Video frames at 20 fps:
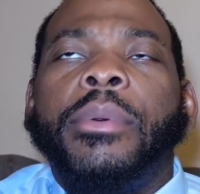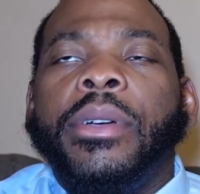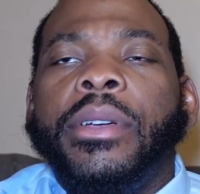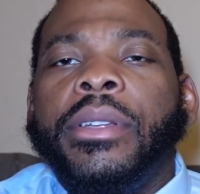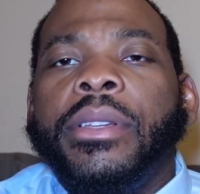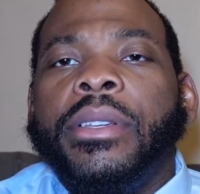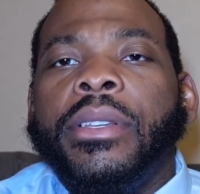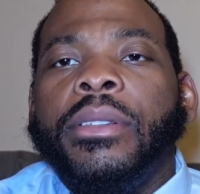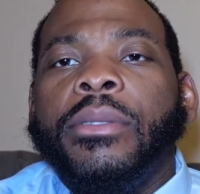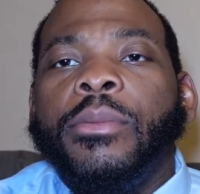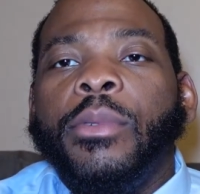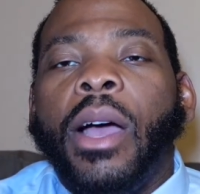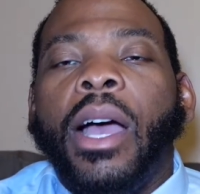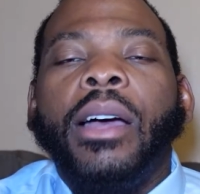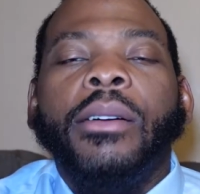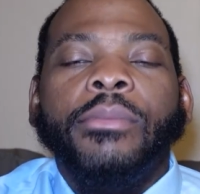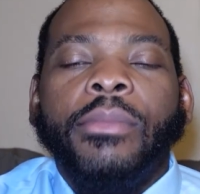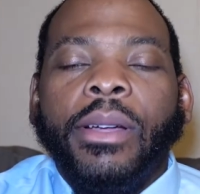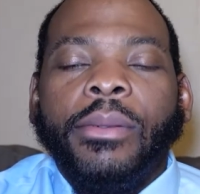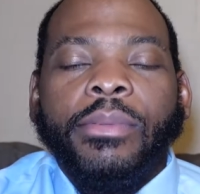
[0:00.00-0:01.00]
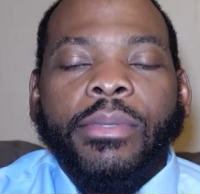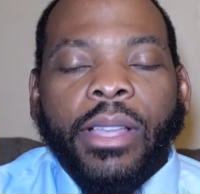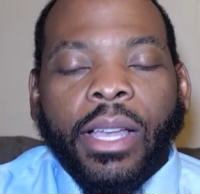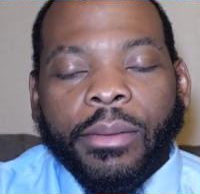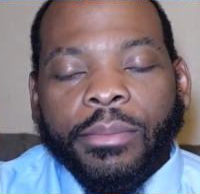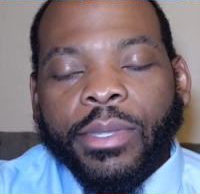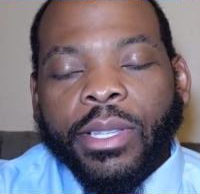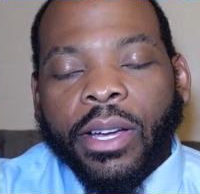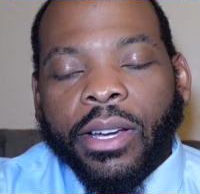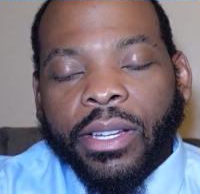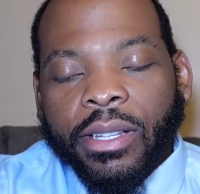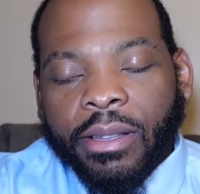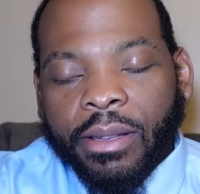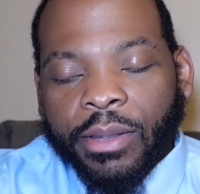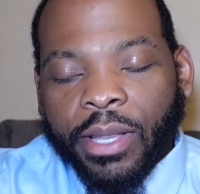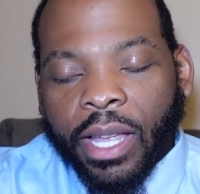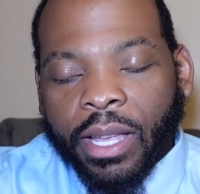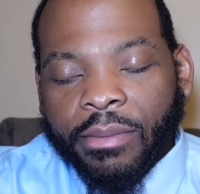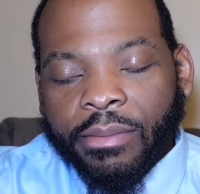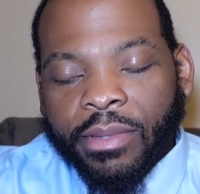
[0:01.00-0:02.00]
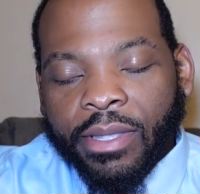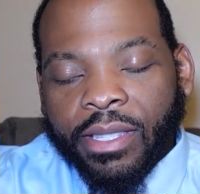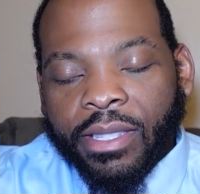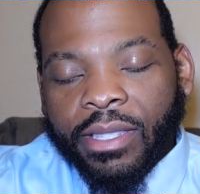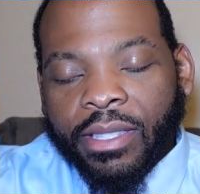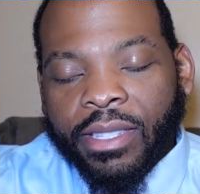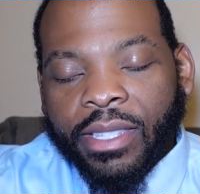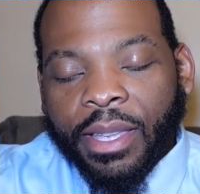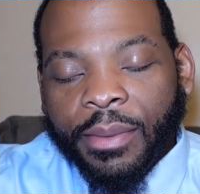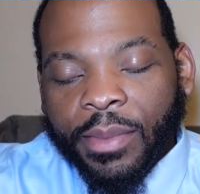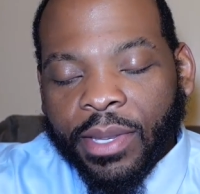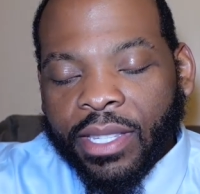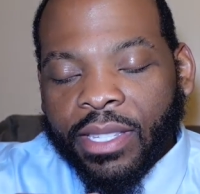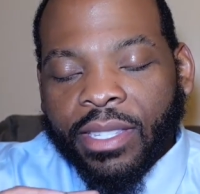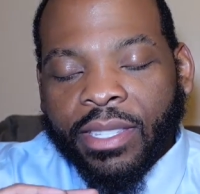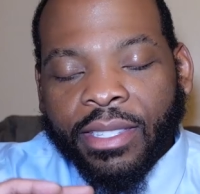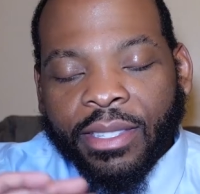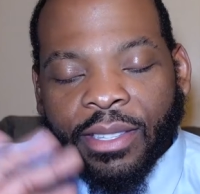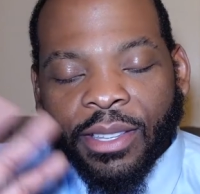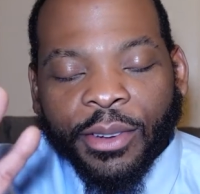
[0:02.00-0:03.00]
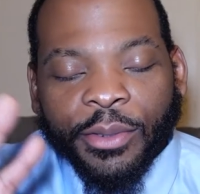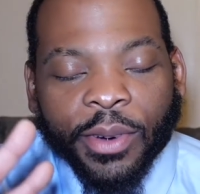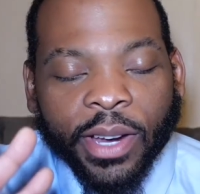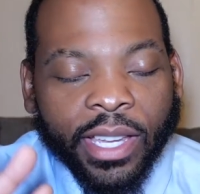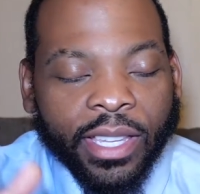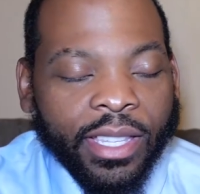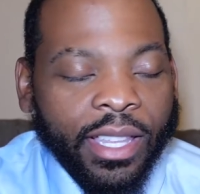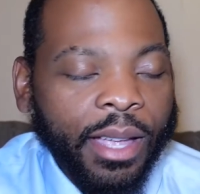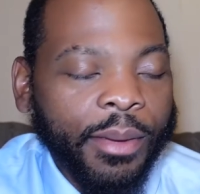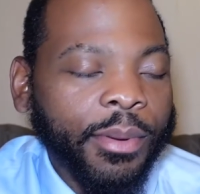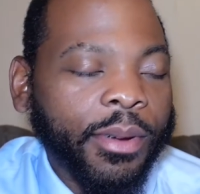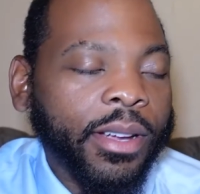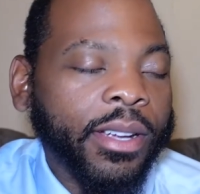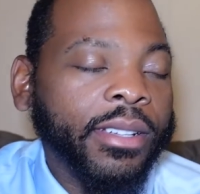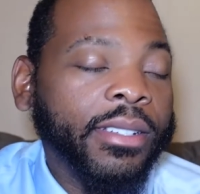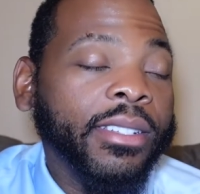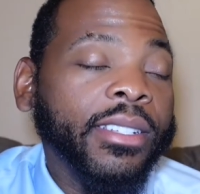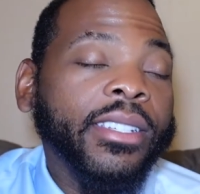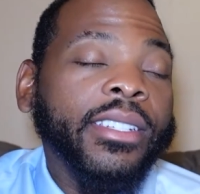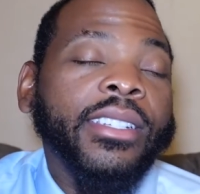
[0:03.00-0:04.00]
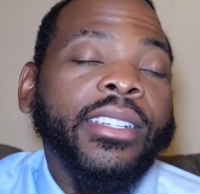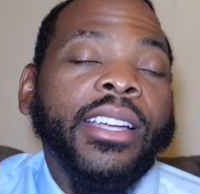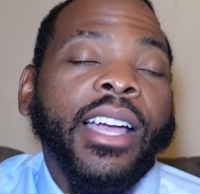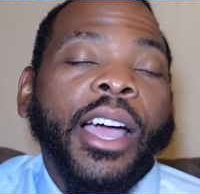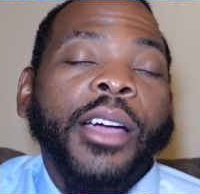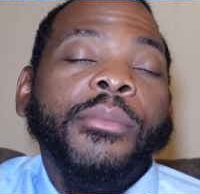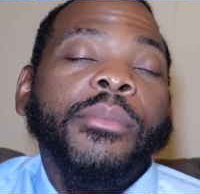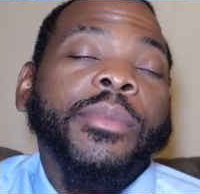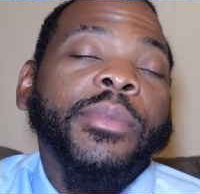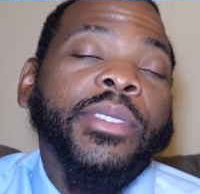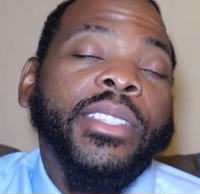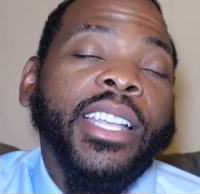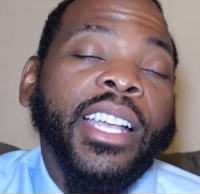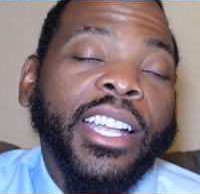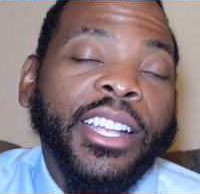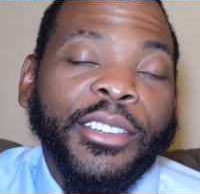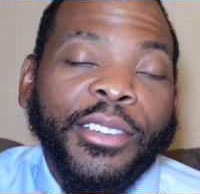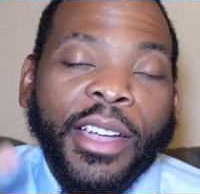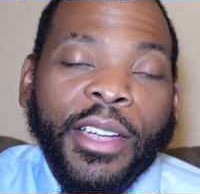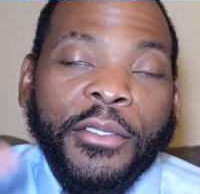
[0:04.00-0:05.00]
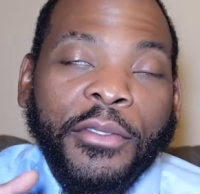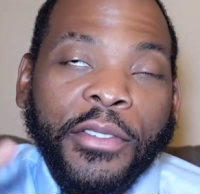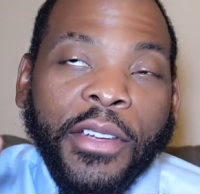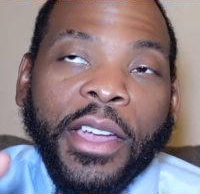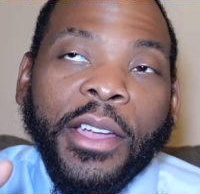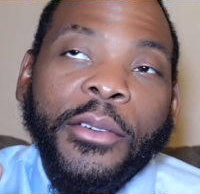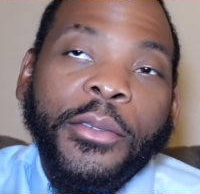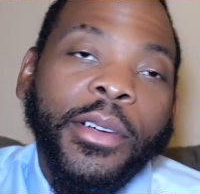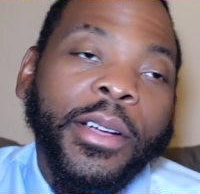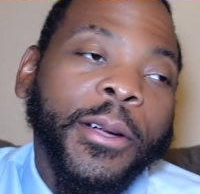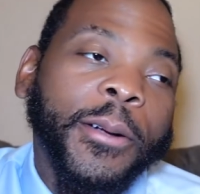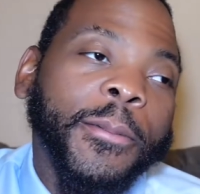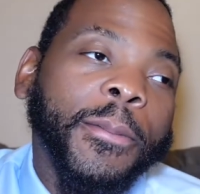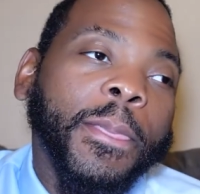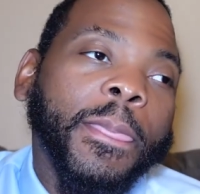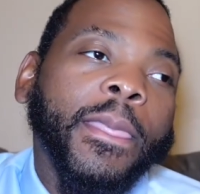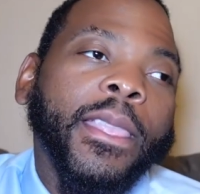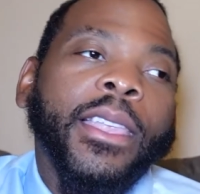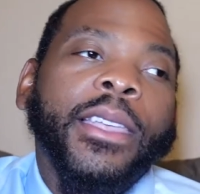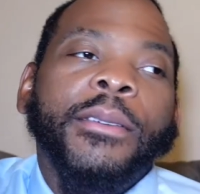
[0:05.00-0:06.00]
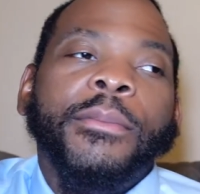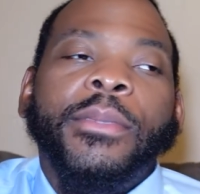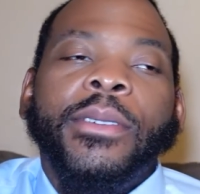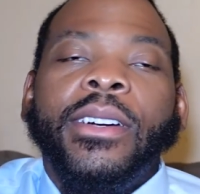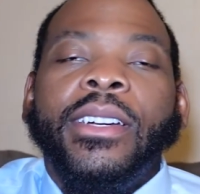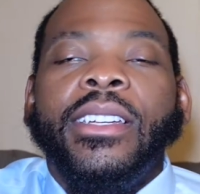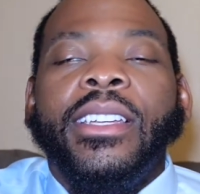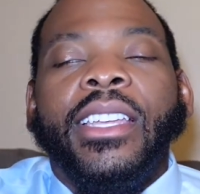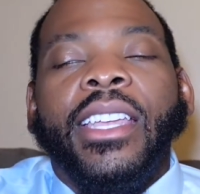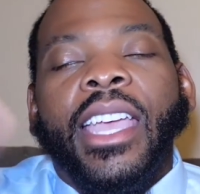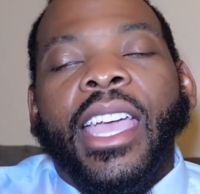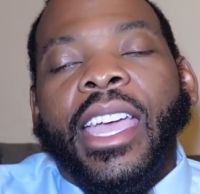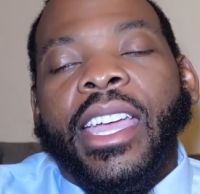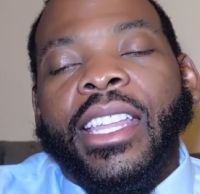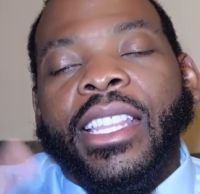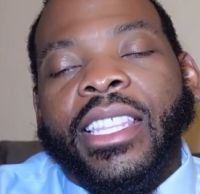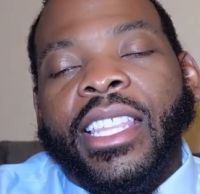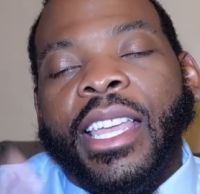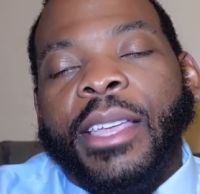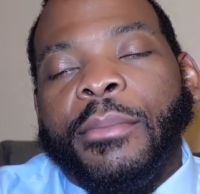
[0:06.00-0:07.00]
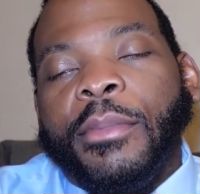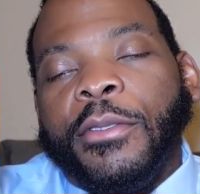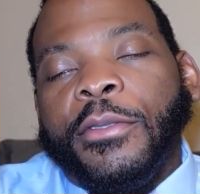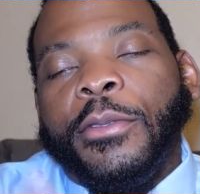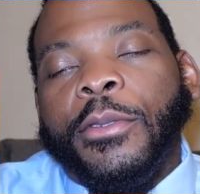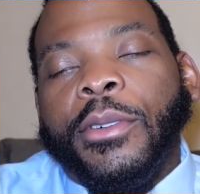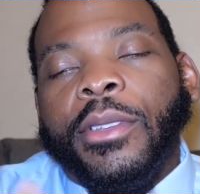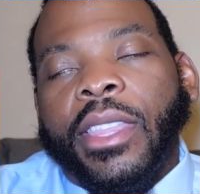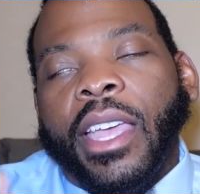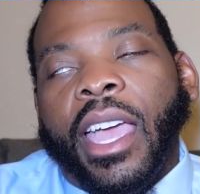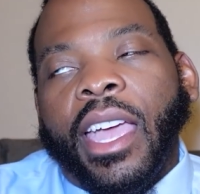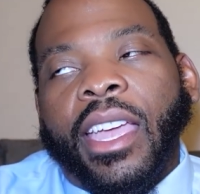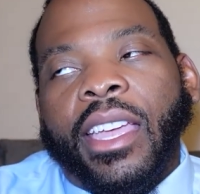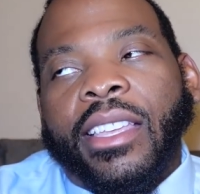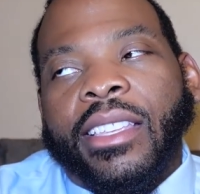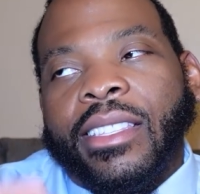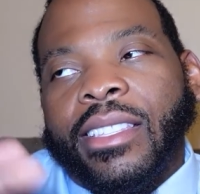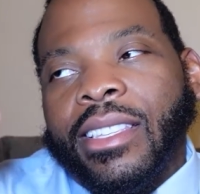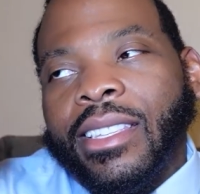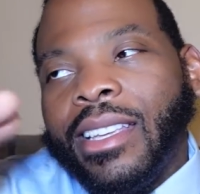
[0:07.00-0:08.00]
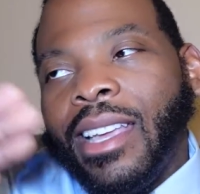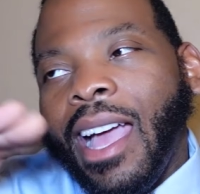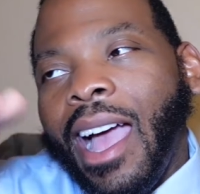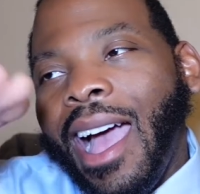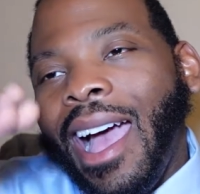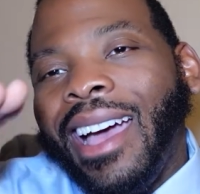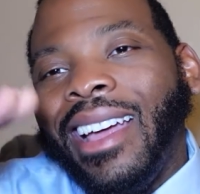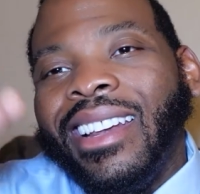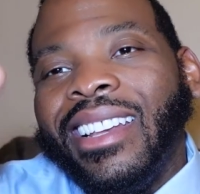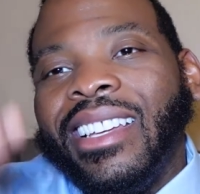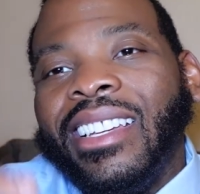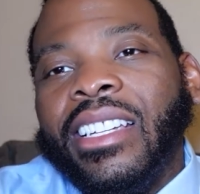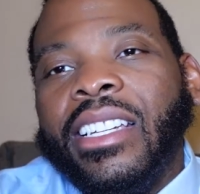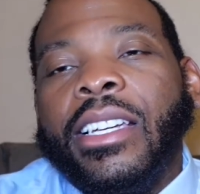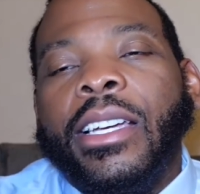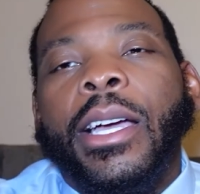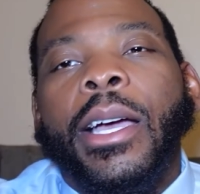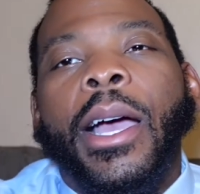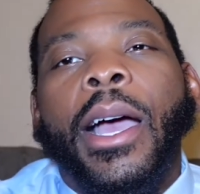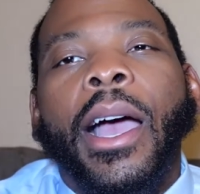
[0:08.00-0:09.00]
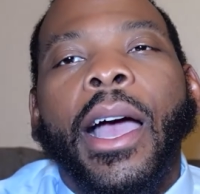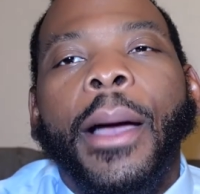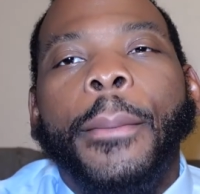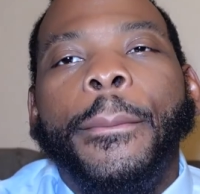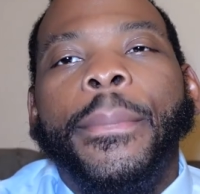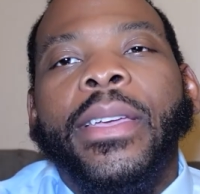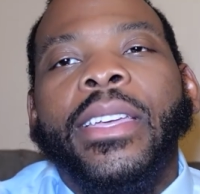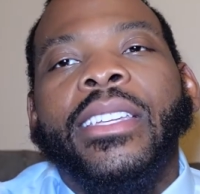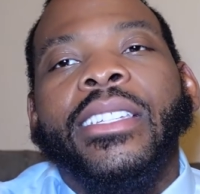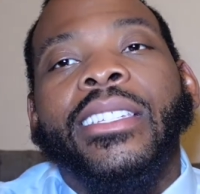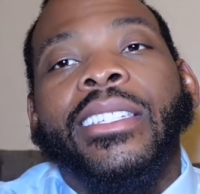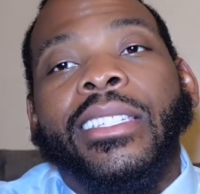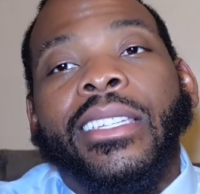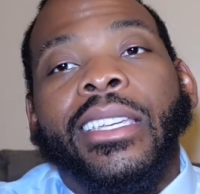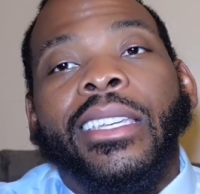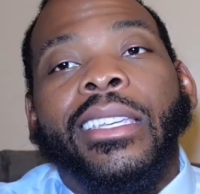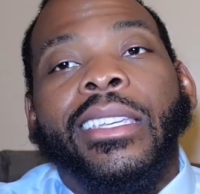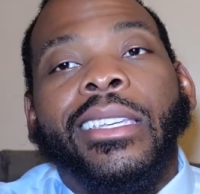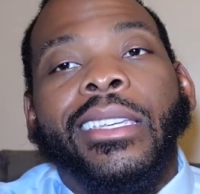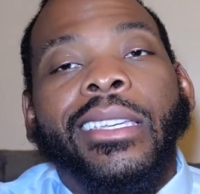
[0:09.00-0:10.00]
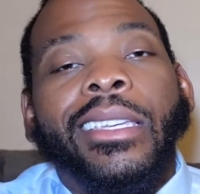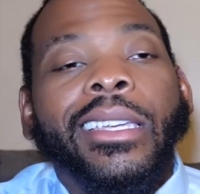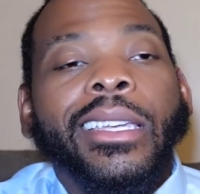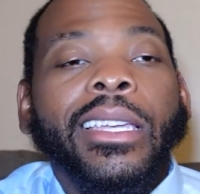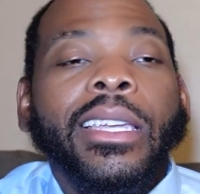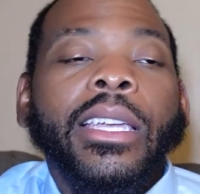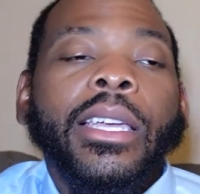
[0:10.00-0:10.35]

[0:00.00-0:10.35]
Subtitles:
But, well, I'm sorry. Okay. Let me just erase that part. I remember second grade very well, but anything before that is kind of a bit shaky.